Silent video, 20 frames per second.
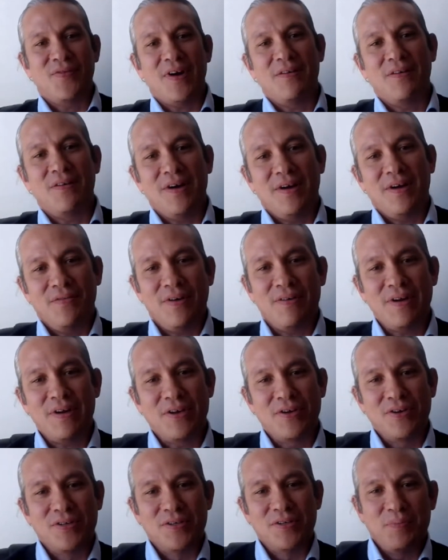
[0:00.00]
very
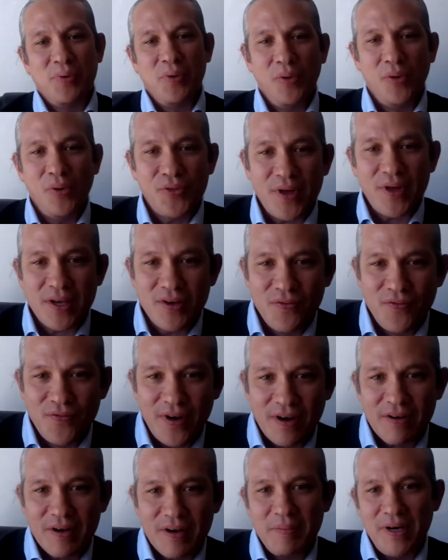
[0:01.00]
good, Paul. Thank you
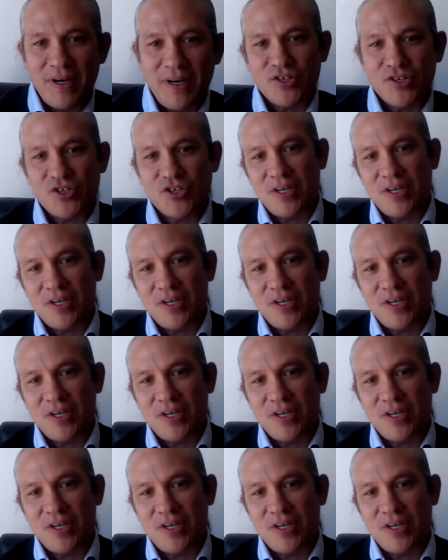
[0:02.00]
very much.